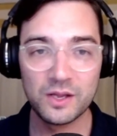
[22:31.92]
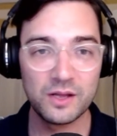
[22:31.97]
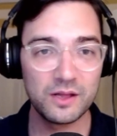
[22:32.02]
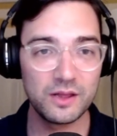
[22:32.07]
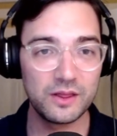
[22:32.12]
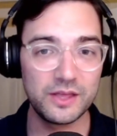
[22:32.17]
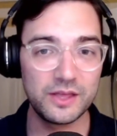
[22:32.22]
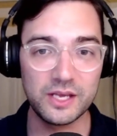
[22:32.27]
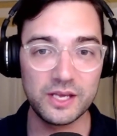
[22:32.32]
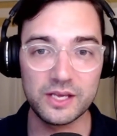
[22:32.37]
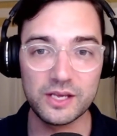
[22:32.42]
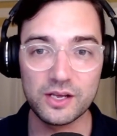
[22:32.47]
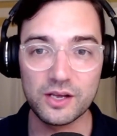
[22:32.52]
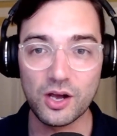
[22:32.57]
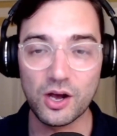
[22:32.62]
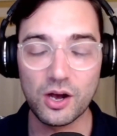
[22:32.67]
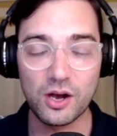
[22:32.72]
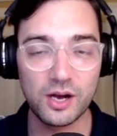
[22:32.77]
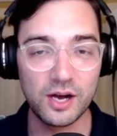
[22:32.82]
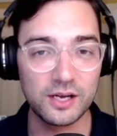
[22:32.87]
the
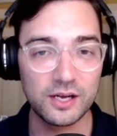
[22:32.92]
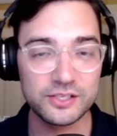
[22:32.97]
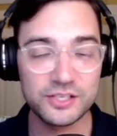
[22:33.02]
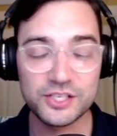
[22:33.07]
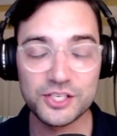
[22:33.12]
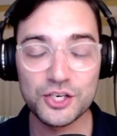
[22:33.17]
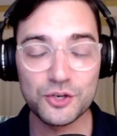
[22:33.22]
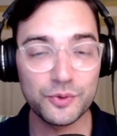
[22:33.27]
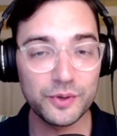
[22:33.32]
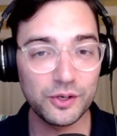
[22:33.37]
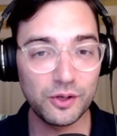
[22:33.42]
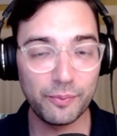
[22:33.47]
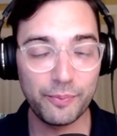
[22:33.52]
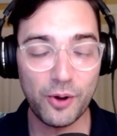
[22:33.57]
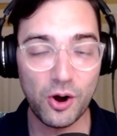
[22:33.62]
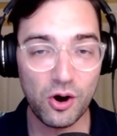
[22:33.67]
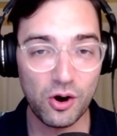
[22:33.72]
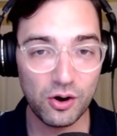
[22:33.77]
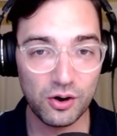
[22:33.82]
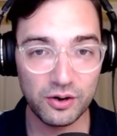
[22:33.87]
cereal
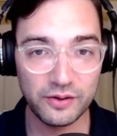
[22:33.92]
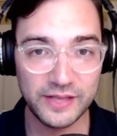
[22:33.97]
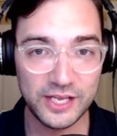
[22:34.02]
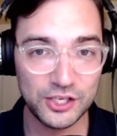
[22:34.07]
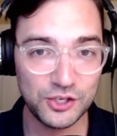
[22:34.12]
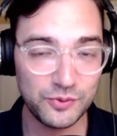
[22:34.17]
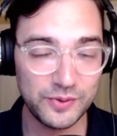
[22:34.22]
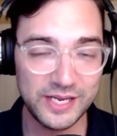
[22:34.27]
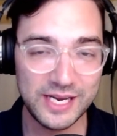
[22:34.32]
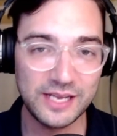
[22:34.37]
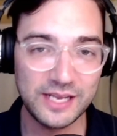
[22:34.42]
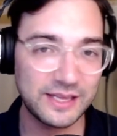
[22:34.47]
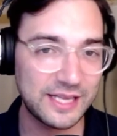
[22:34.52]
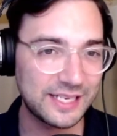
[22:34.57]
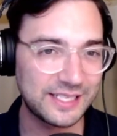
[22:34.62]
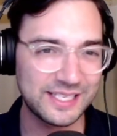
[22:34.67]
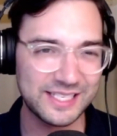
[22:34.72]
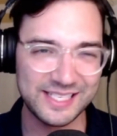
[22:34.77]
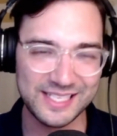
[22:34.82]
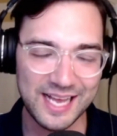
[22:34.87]
bar that you eat that
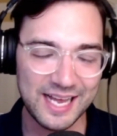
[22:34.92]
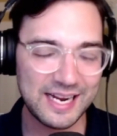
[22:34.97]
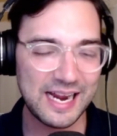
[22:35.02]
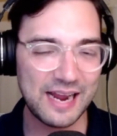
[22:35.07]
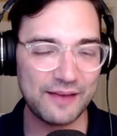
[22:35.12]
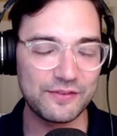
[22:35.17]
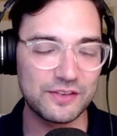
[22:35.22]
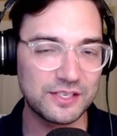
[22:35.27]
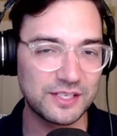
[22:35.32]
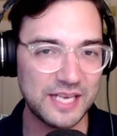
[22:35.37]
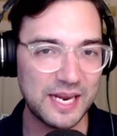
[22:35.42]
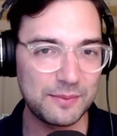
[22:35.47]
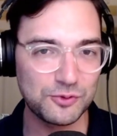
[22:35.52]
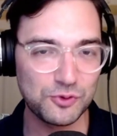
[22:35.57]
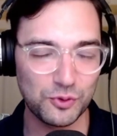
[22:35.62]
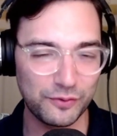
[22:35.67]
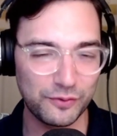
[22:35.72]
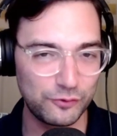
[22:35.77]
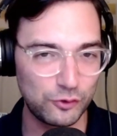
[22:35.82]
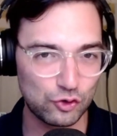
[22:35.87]
does not have the same
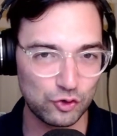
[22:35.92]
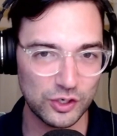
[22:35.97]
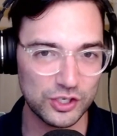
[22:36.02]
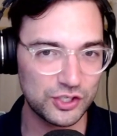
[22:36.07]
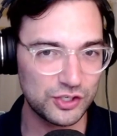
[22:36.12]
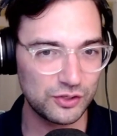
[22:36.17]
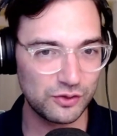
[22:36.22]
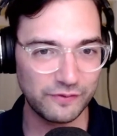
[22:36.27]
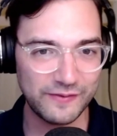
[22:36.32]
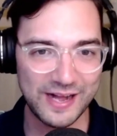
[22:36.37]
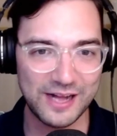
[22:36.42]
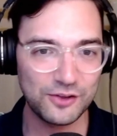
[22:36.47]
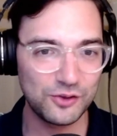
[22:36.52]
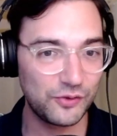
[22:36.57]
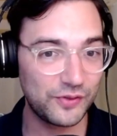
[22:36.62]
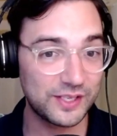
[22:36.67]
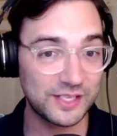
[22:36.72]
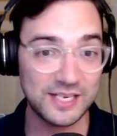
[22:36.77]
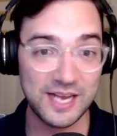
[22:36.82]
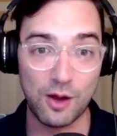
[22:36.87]
sort of nutritional value,
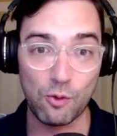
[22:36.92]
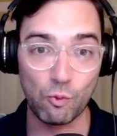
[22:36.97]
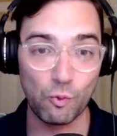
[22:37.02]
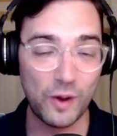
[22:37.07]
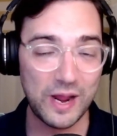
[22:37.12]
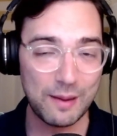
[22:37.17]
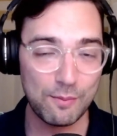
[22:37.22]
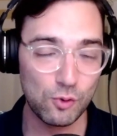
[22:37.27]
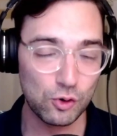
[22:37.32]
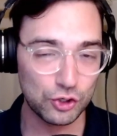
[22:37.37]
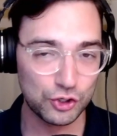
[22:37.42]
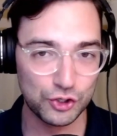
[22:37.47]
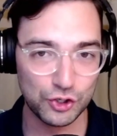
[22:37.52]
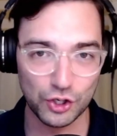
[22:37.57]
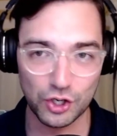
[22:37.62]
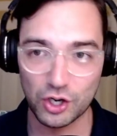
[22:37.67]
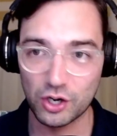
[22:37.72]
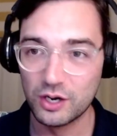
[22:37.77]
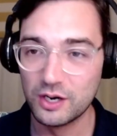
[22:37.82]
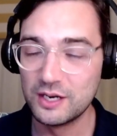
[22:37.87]
that's got way more
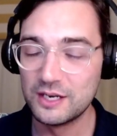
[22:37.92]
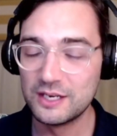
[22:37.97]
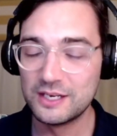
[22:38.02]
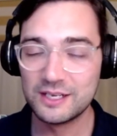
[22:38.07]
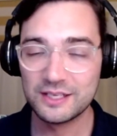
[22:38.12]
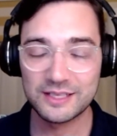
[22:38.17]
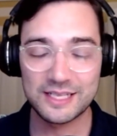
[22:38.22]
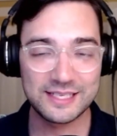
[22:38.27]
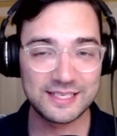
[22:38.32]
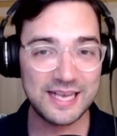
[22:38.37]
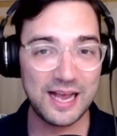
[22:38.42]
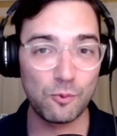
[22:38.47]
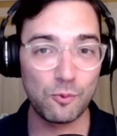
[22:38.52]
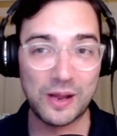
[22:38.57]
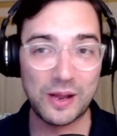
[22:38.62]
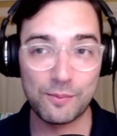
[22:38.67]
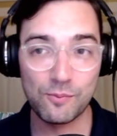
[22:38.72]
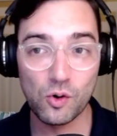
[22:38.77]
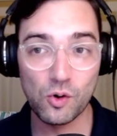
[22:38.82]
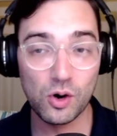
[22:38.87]
sugar, that's got way
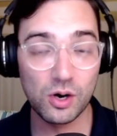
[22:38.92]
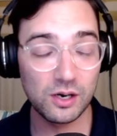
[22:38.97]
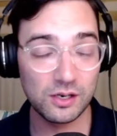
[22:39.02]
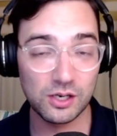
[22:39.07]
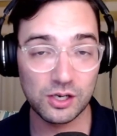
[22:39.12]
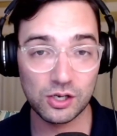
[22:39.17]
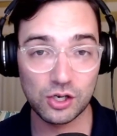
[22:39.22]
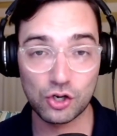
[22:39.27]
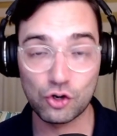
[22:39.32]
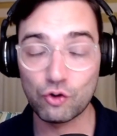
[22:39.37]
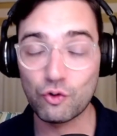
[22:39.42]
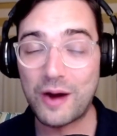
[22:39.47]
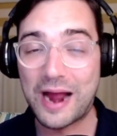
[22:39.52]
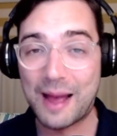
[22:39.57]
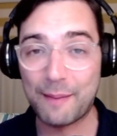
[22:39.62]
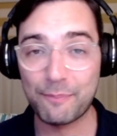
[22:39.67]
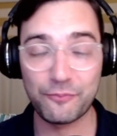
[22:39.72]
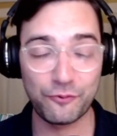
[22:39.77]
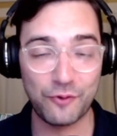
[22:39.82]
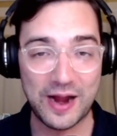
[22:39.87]
more
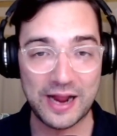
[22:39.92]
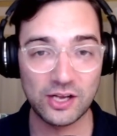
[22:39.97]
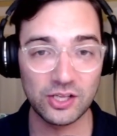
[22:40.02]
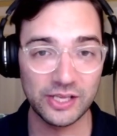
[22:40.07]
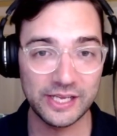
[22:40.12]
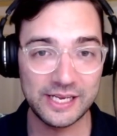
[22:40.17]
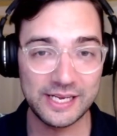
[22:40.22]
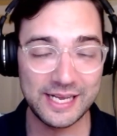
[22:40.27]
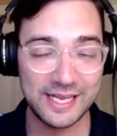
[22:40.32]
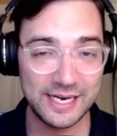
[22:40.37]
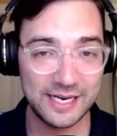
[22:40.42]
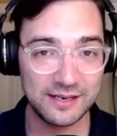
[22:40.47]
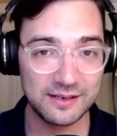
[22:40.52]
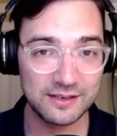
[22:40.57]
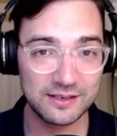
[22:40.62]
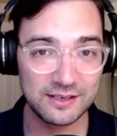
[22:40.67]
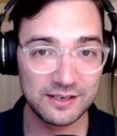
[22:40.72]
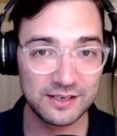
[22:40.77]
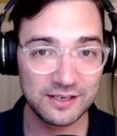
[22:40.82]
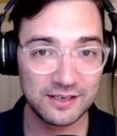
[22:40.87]
crap, frankly, in it
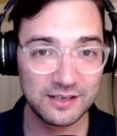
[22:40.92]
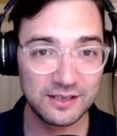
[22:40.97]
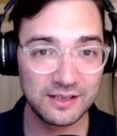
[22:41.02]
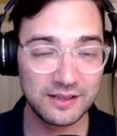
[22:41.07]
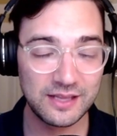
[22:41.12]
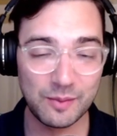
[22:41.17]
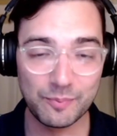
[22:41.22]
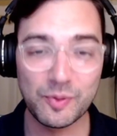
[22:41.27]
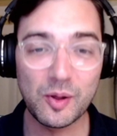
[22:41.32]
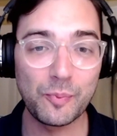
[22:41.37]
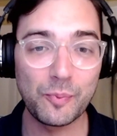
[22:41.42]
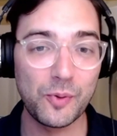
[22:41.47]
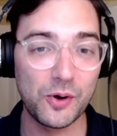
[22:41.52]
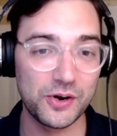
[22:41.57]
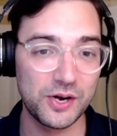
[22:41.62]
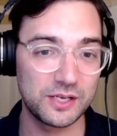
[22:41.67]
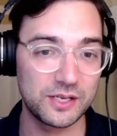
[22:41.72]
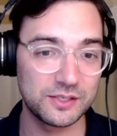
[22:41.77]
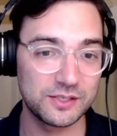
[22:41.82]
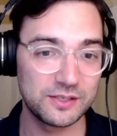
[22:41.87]
than Built Bar
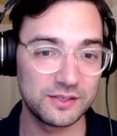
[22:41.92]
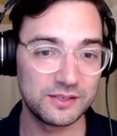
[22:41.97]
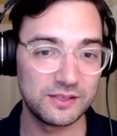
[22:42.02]
does.